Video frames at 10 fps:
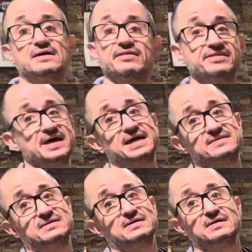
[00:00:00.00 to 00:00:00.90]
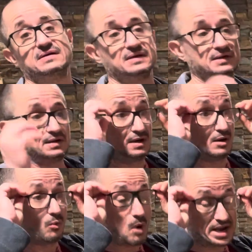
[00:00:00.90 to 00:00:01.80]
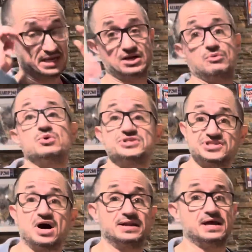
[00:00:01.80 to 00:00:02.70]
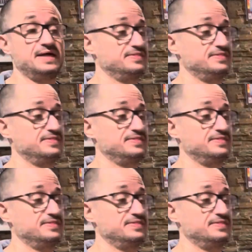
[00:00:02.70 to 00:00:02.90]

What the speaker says: that whitening was done, and